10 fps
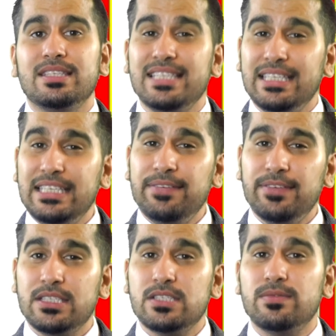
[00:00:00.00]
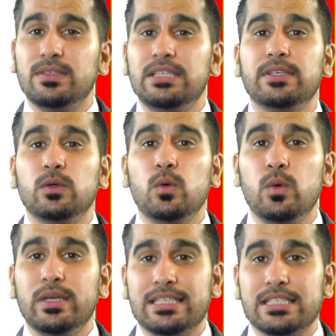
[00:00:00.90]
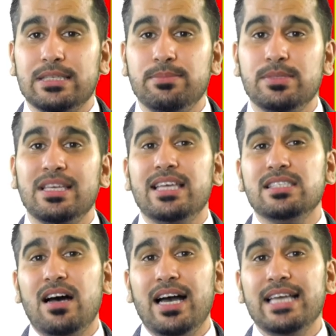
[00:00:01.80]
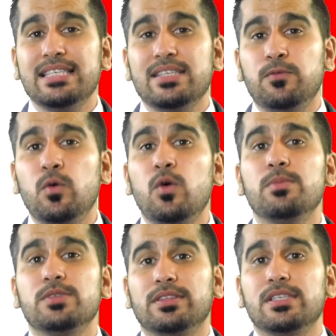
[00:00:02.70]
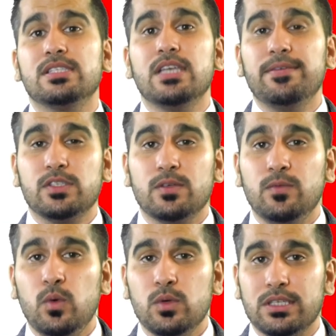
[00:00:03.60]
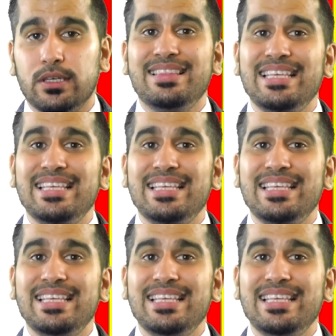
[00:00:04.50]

The significance for living organisms is ice forms on the surface of water.